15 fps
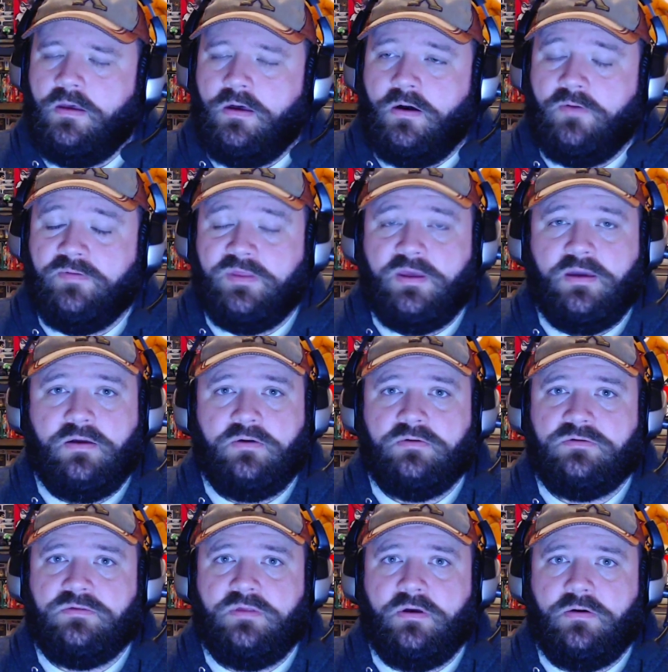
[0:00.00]
Over the
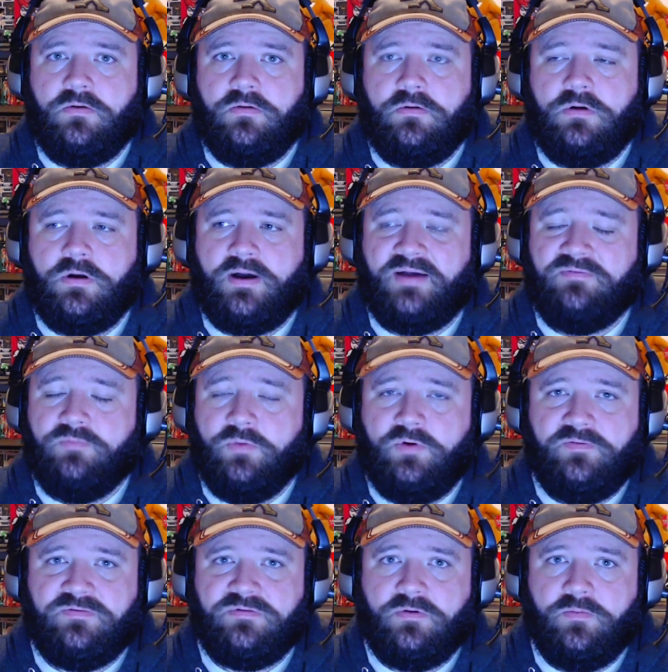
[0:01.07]
years, though, I've
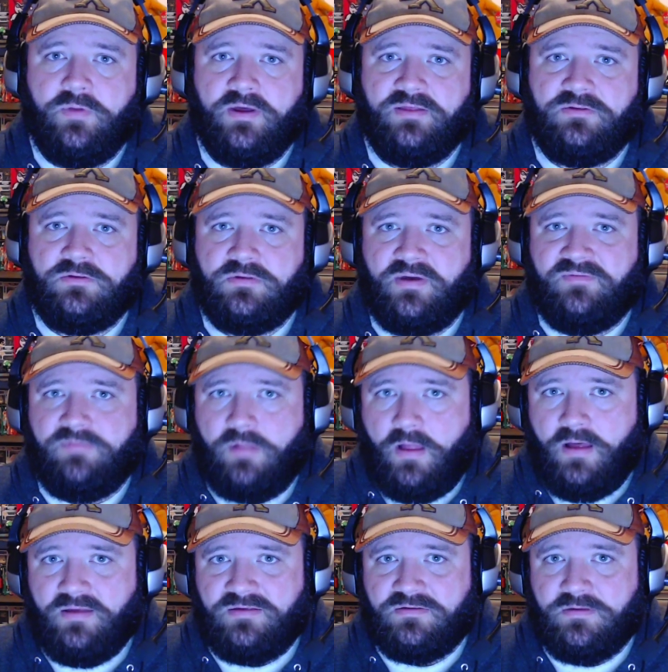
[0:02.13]
moved so much, I've
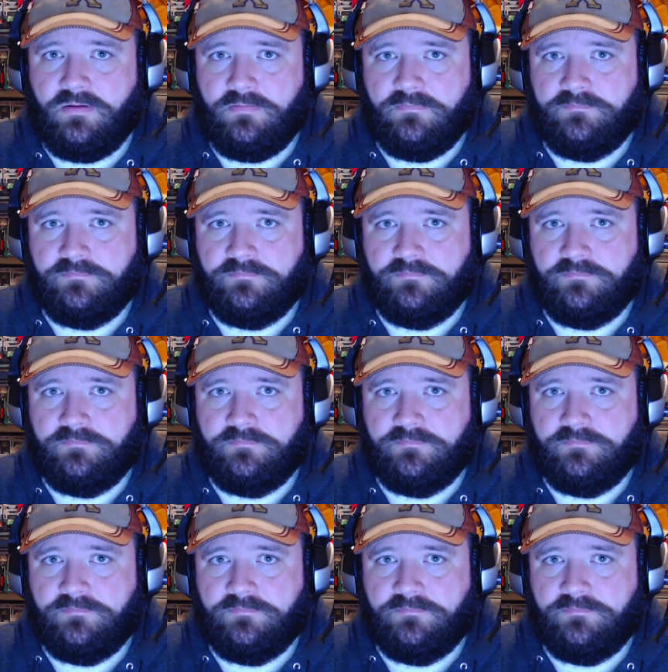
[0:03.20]
lost it.